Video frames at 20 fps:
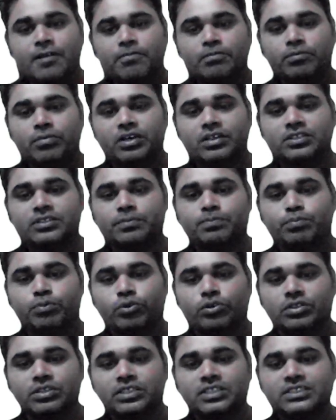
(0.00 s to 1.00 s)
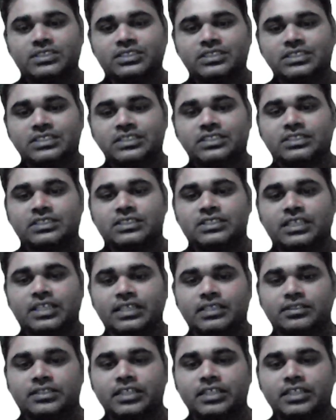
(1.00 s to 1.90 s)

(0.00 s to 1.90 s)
but the 46 DNA,